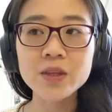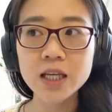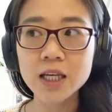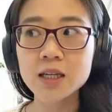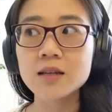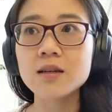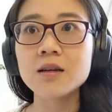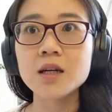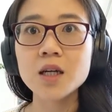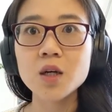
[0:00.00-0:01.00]
in
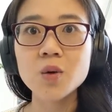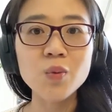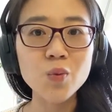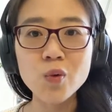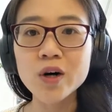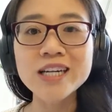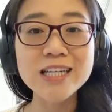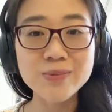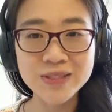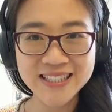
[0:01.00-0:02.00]
what
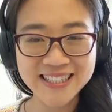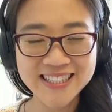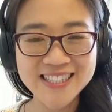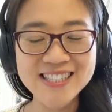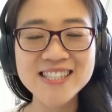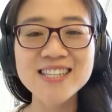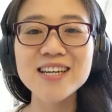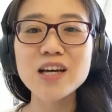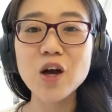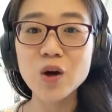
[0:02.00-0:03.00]
appears
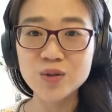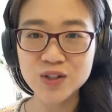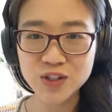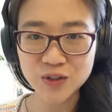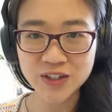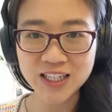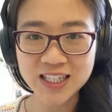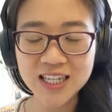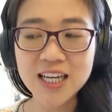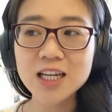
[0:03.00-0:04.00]
on screen.